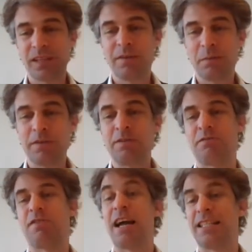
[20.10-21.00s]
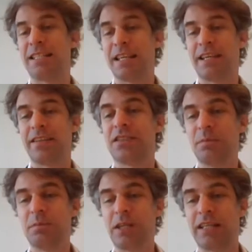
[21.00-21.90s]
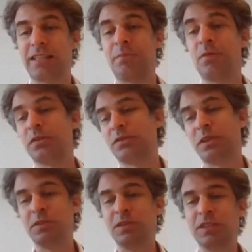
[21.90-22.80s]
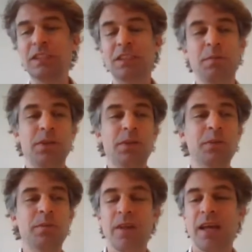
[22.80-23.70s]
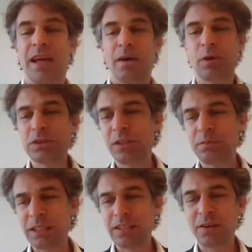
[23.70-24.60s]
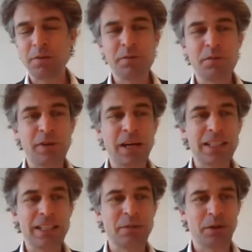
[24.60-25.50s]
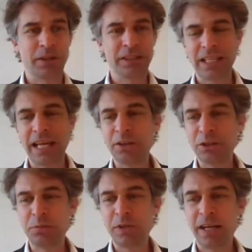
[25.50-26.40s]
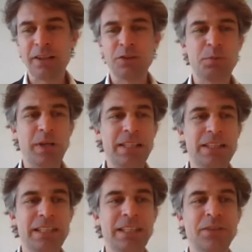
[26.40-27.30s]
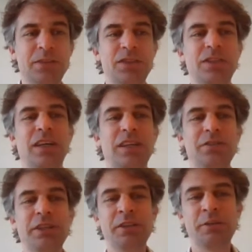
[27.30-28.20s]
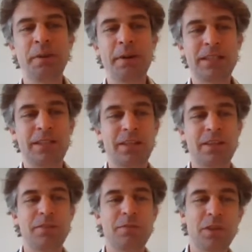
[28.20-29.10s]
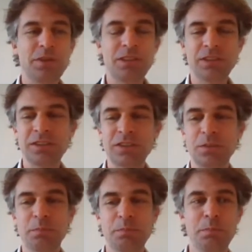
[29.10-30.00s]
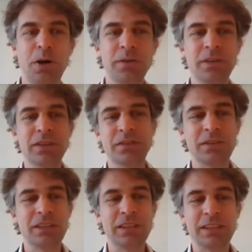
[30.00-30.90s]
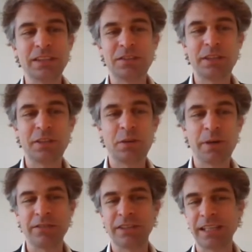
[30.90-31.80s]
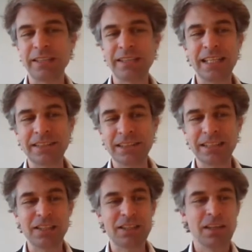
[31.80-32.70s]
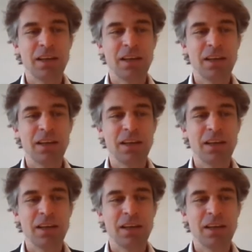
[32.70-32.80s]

we're revising subjects. I'm not going to teach them anew. What subjects are we revising? Well, it's algebra, algebraic scales, trigonometric functions, polar coordinates, trigonometric identities,